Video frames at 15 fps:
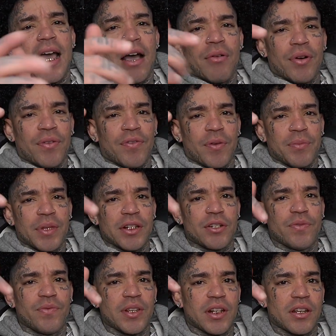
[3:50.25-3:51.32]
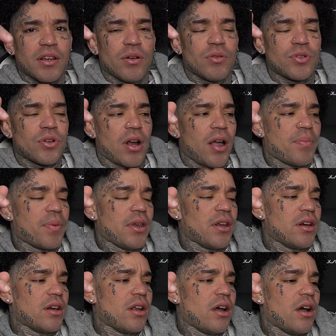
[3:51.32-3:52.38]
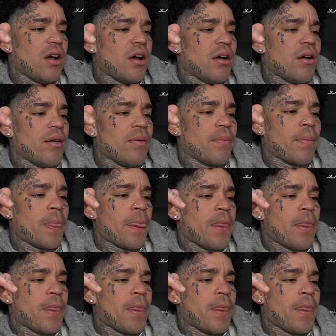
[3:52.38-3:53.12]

hour from this video drop in um,